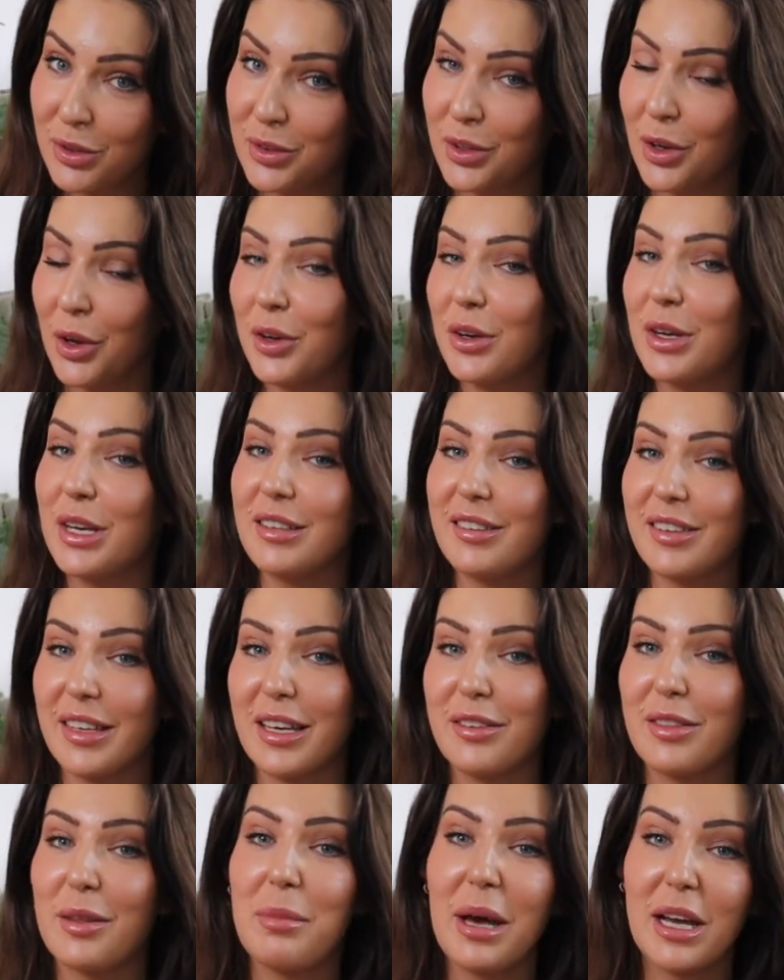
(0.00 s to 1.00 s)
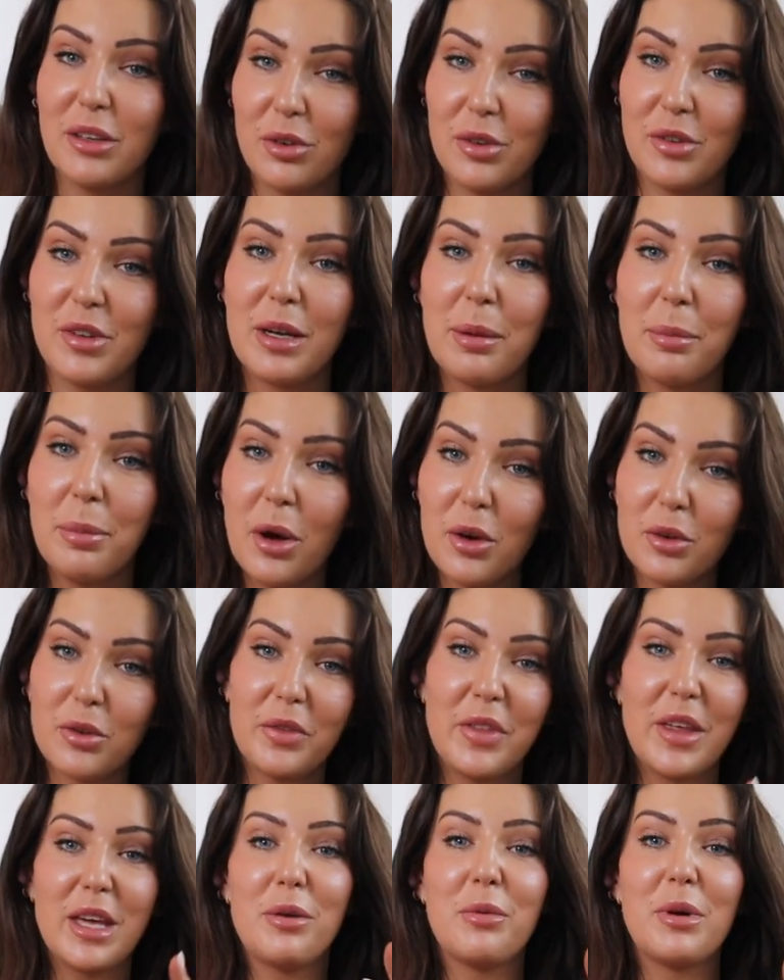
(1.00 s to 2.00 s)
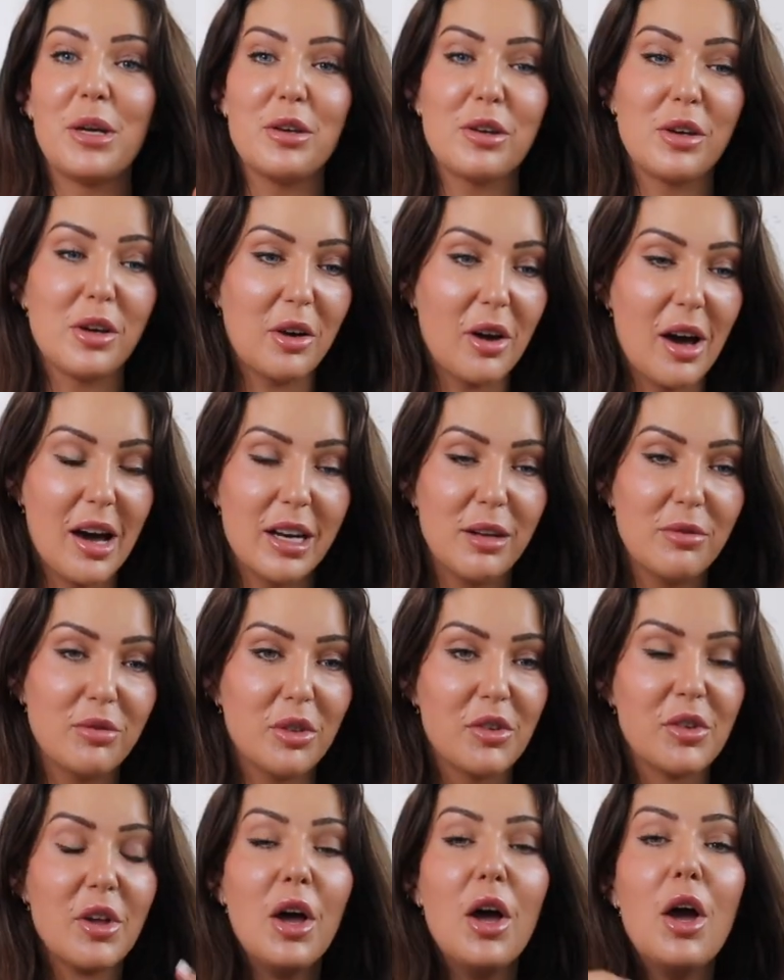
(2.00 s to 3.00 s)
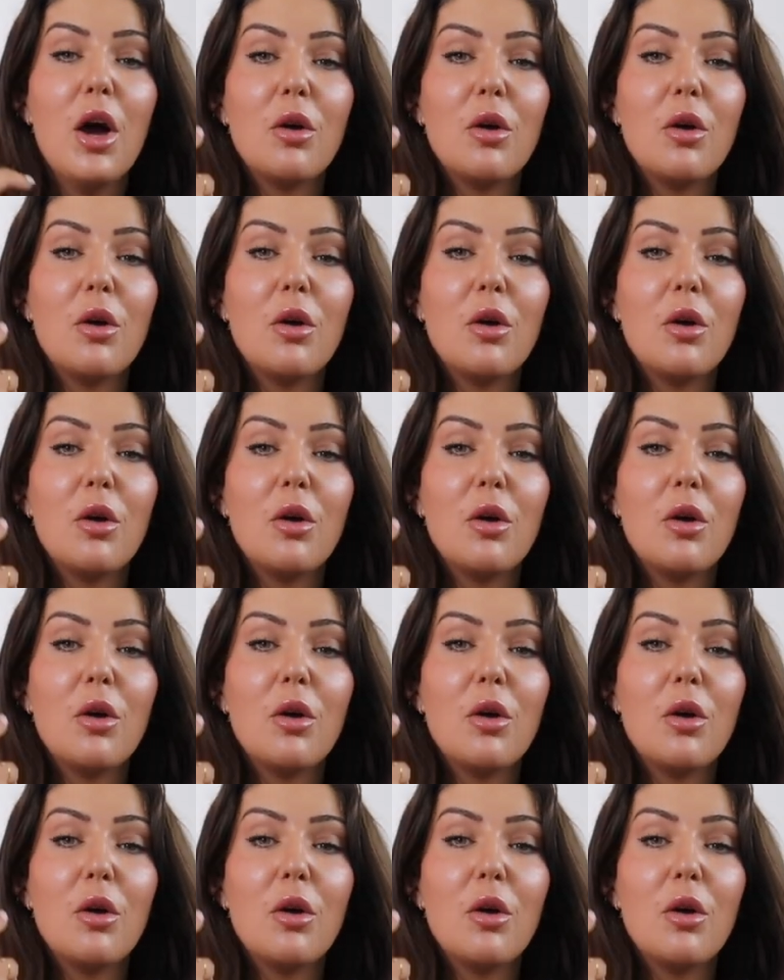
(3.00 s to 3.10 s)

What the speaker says: So it's like the mattress in a box thing where you can kind of just